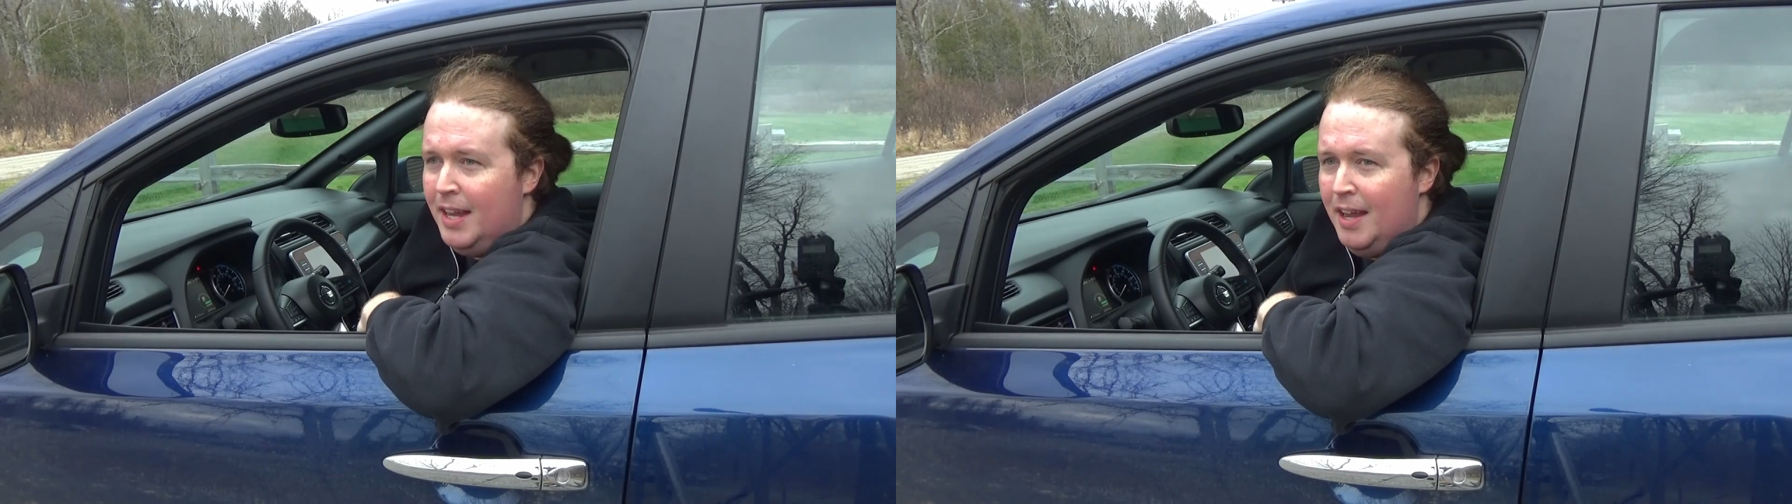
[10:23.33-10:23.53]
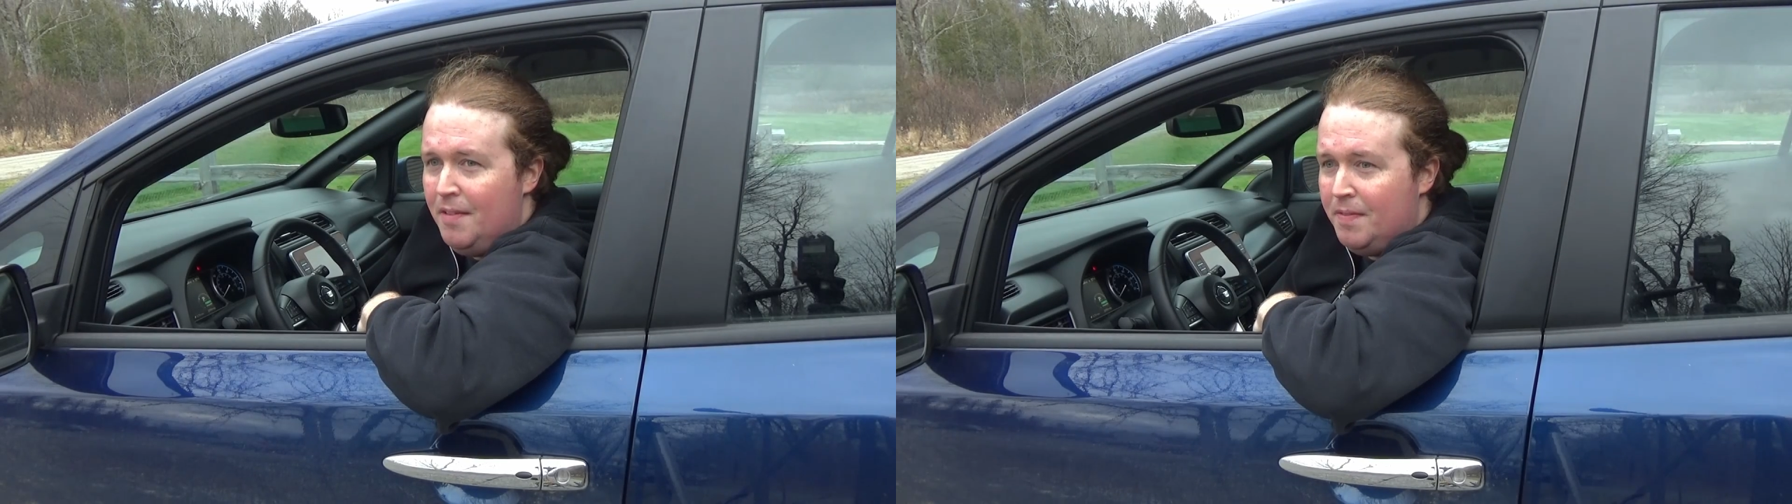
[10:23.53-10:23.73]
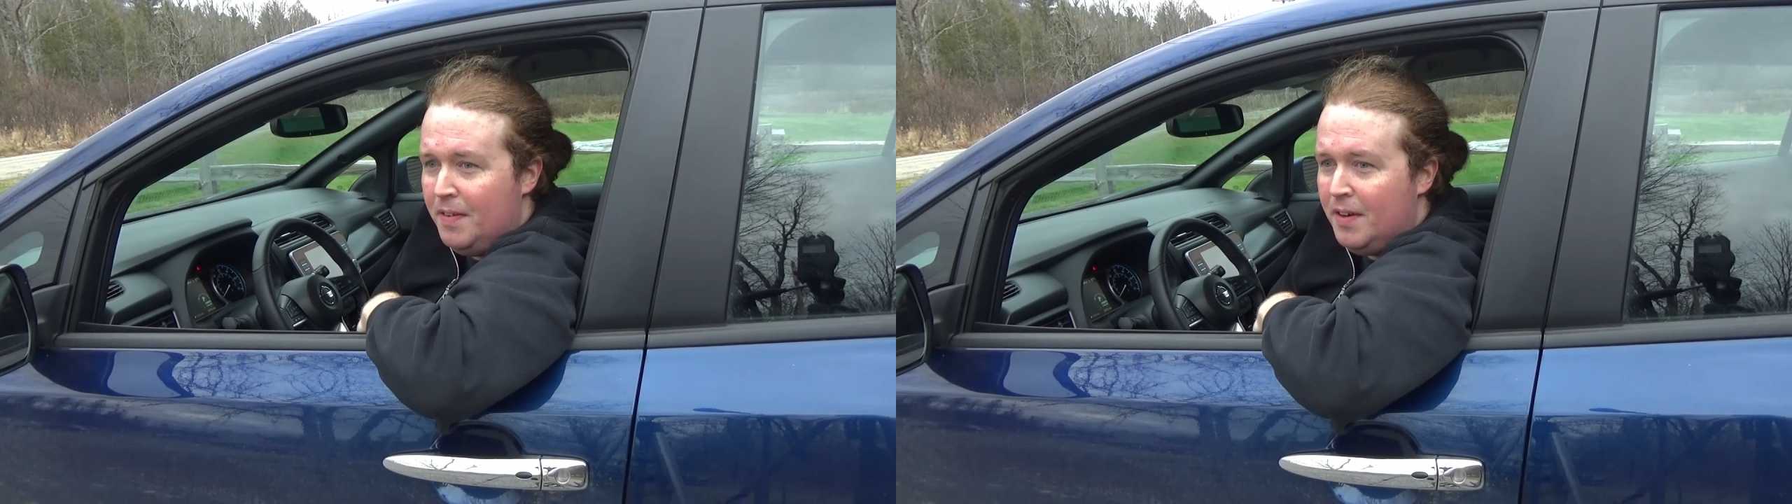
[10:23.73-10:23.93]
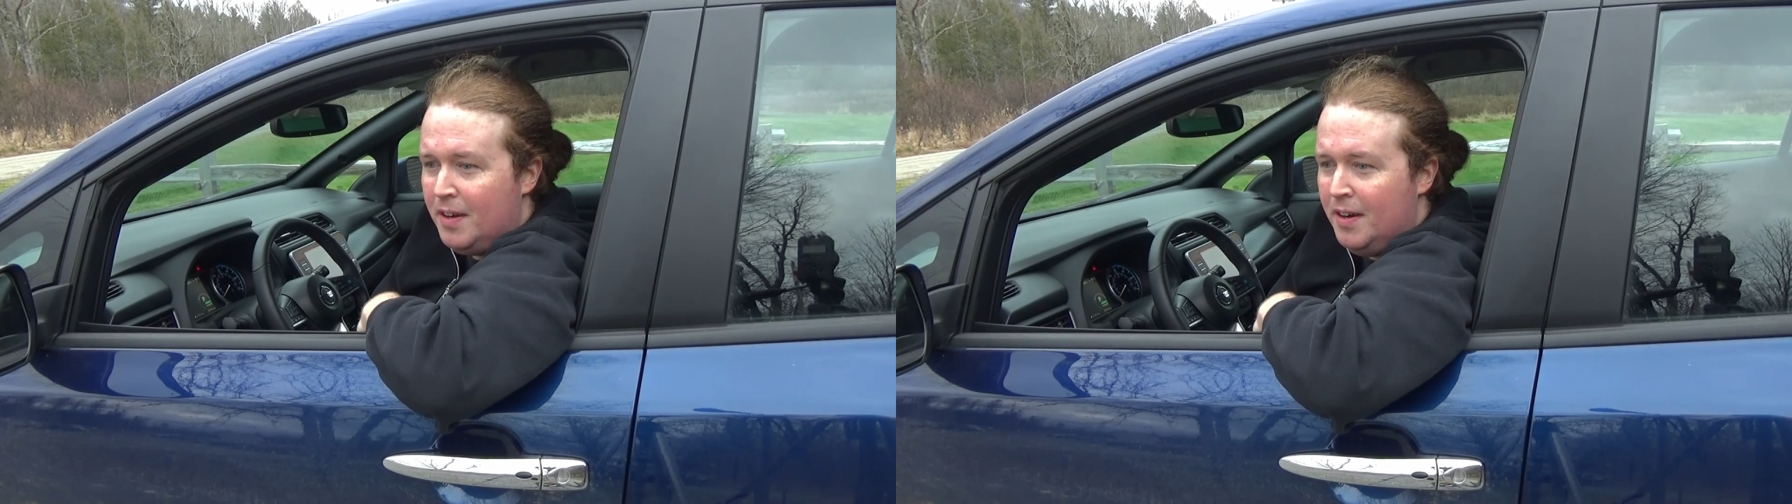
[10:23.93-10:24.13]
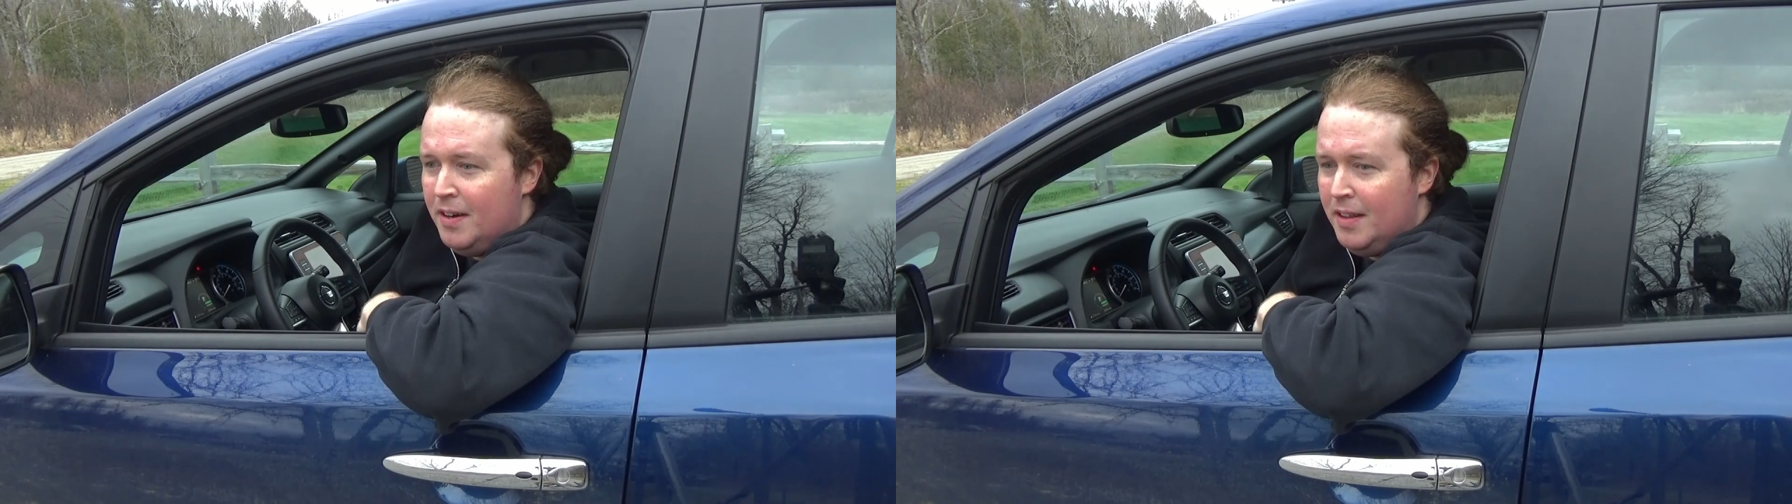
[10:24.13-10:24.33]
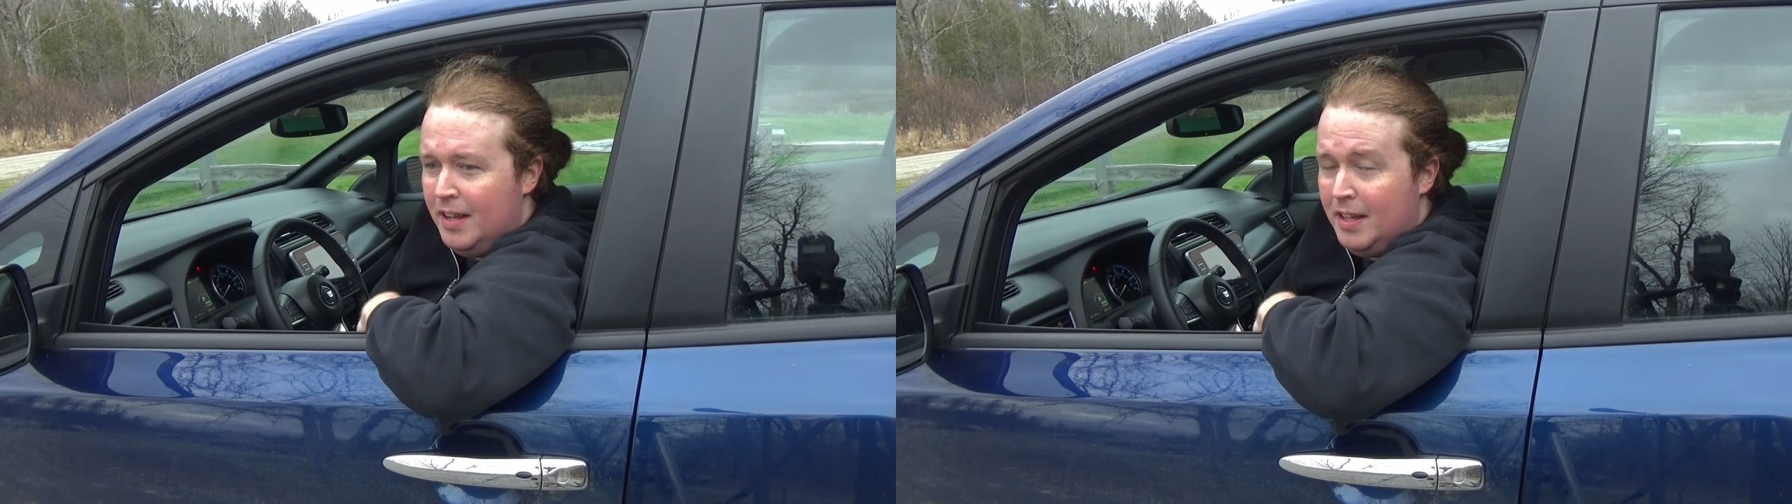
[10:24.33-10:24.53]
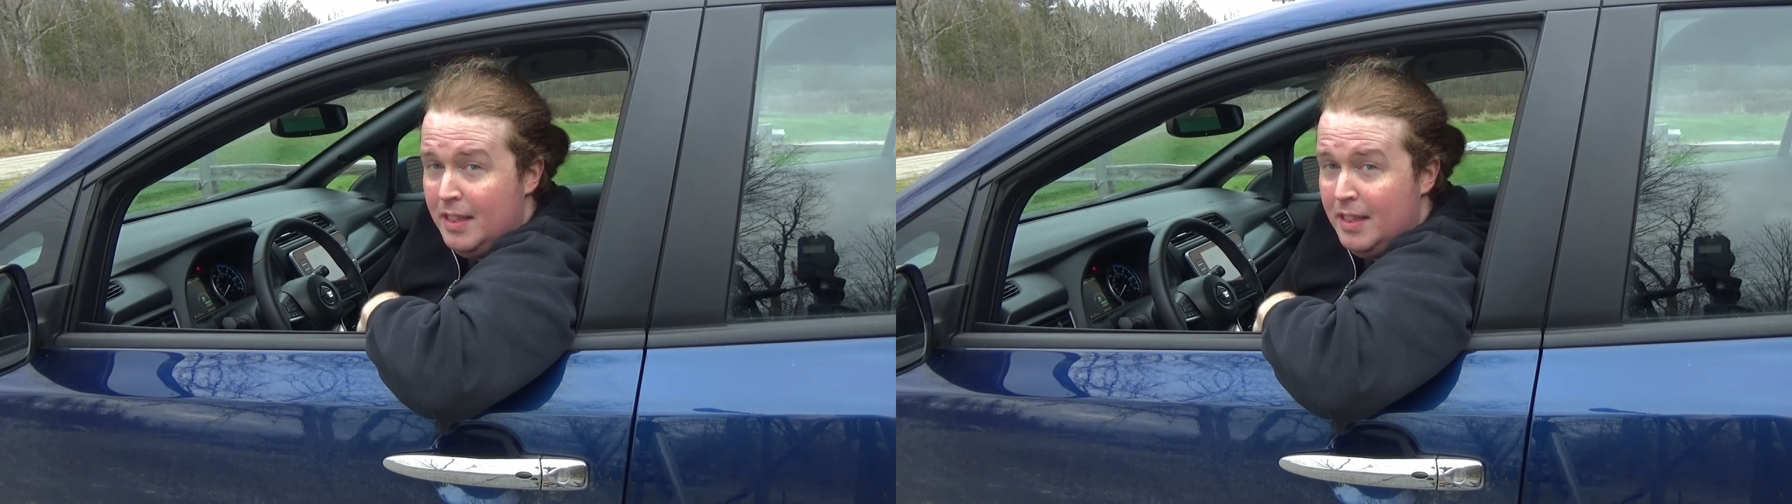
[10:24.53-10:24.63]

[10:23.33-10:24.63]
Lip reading: get for a car like